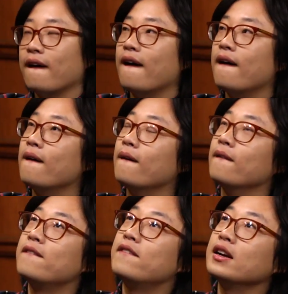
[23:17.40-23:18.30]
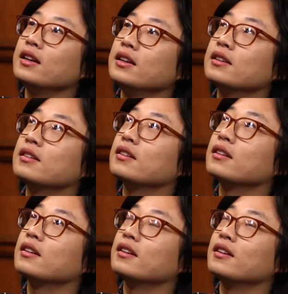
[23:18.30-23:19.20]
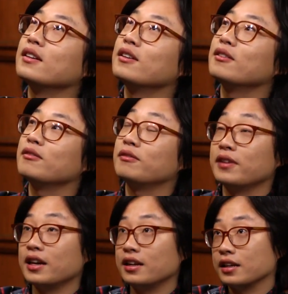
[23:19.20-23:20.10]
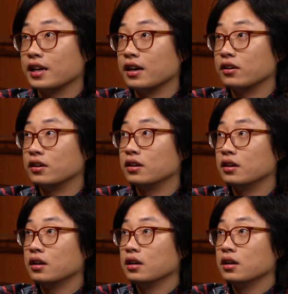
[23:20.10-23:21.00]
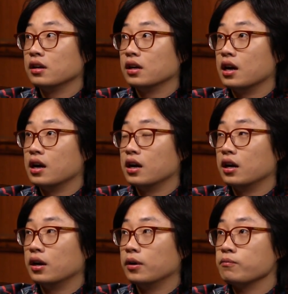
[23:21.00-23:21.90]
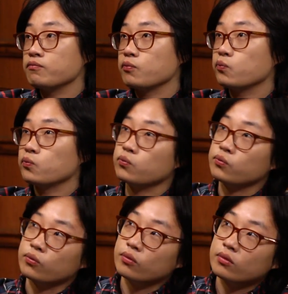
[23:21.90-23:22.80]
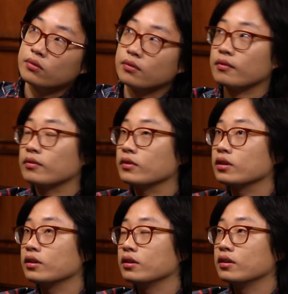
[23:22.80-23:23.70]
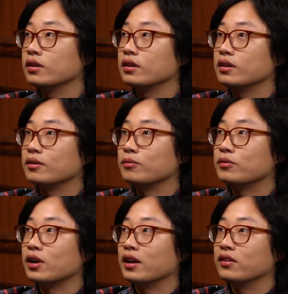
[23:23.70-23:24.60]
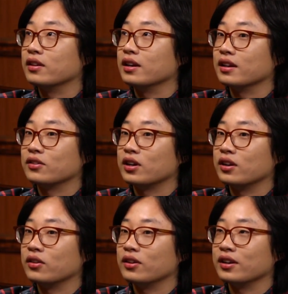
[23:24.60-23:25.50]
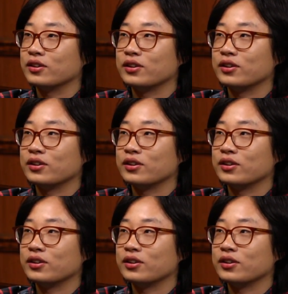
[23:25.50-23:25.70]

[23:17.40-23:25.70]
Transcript: Oh, funniest fan encounter. Um, hmm. I'm trying to think. I'm trying to think.